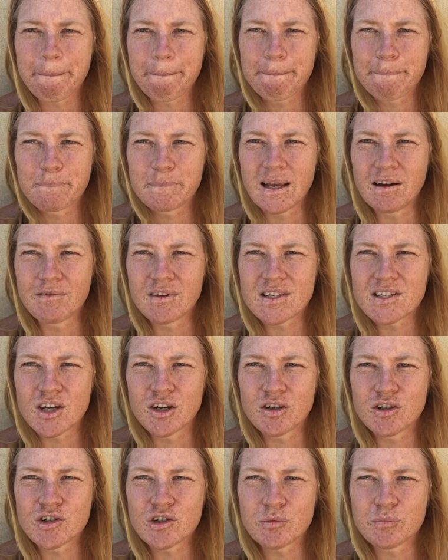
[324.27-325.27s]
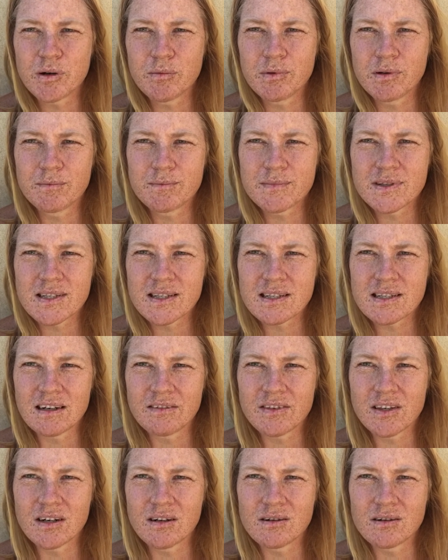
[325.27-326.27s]
didn't have the social problems and
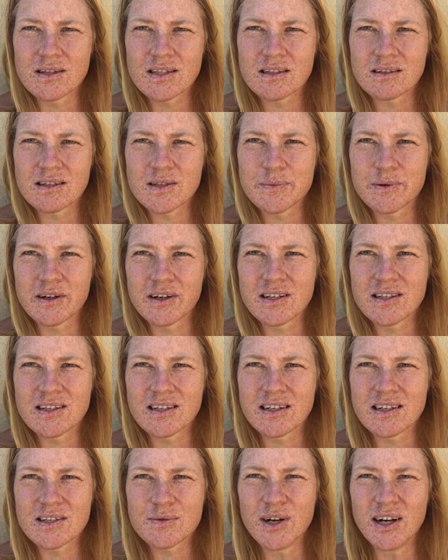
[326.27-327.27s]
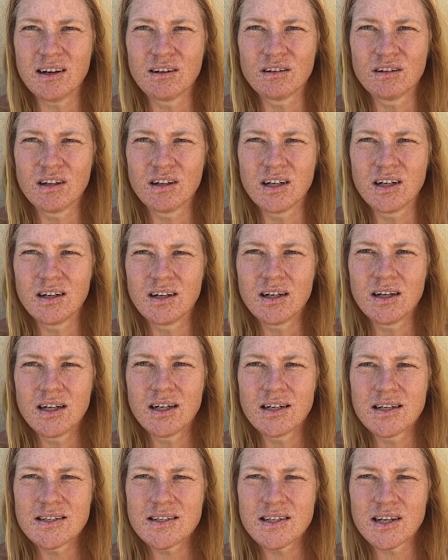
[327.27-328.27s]
stuff that I was experiencing as well.
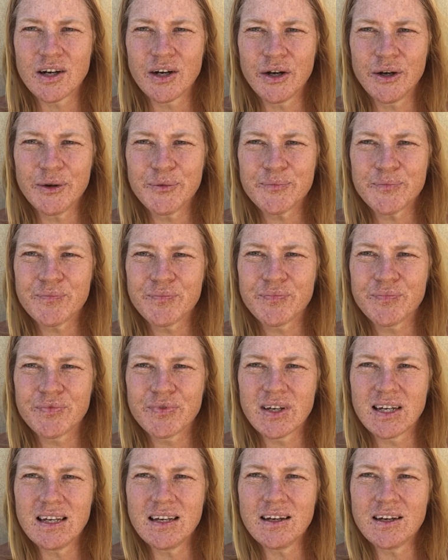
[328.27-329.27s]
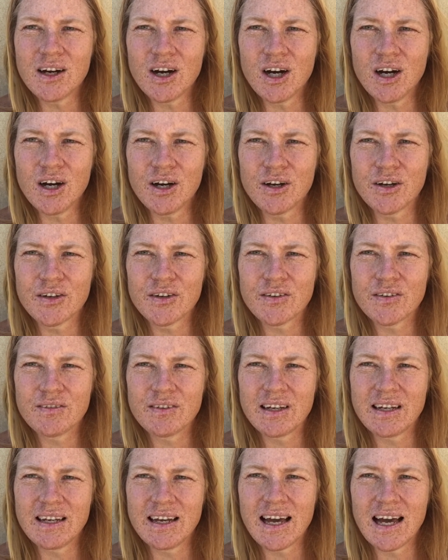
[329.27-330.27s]
So there you go.
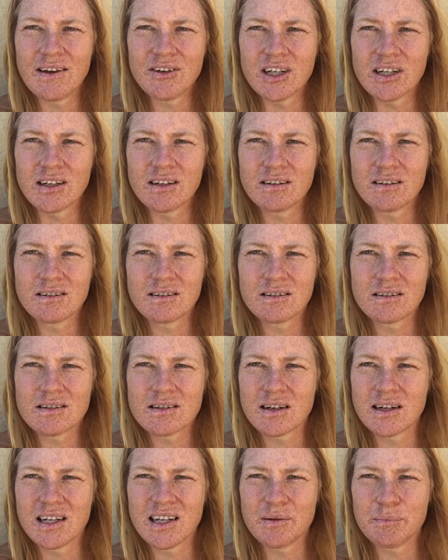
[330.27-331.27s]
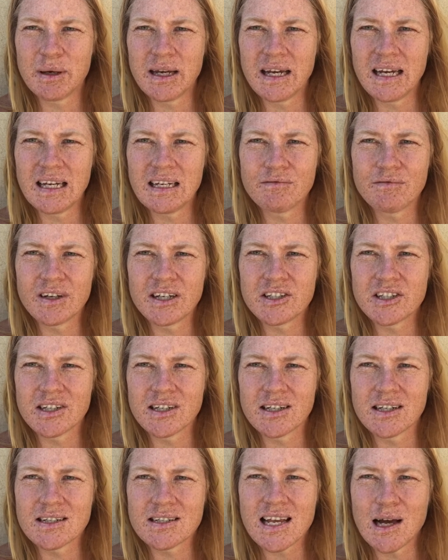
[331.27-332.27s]
There you have it. I eat meat,
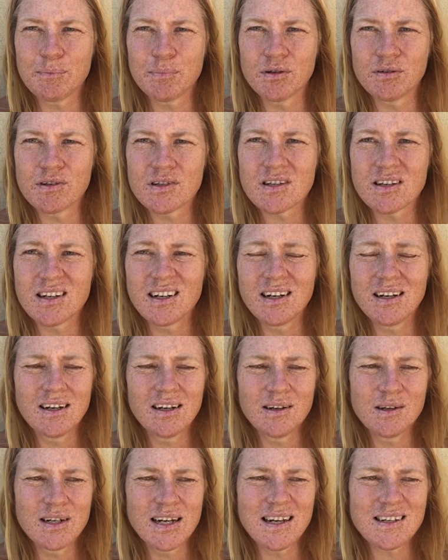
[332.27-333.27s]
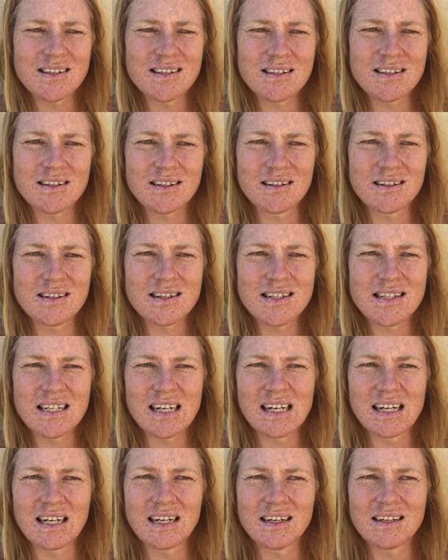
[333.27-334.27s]
veggies, apples, nuts and
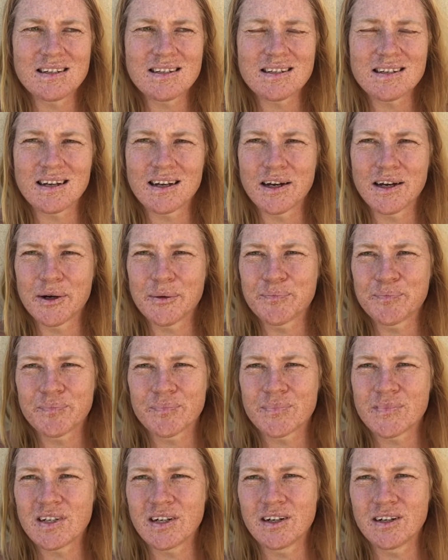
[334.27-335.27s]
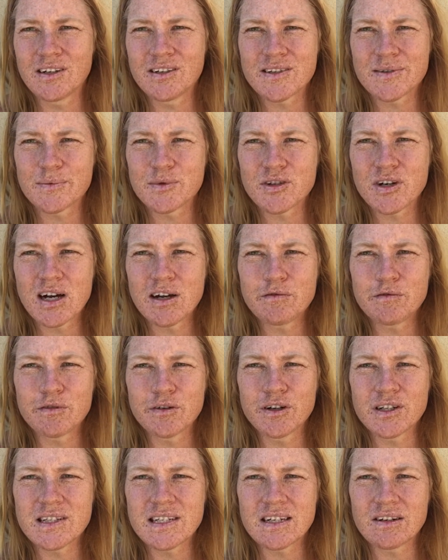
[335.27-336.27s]
seeds, you know, some dried
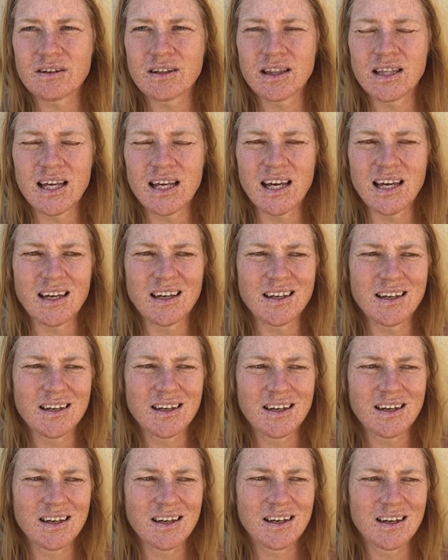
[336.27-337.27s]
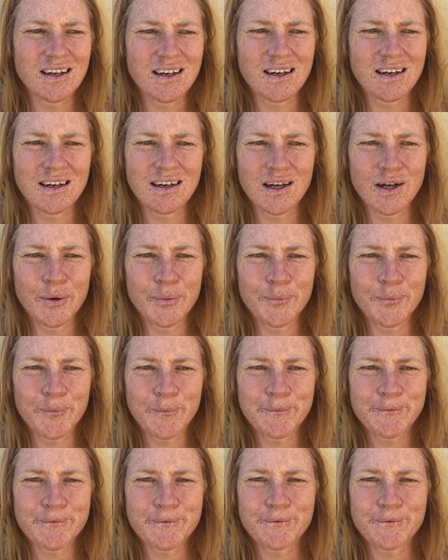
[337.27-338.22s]
fruits here and there. I'm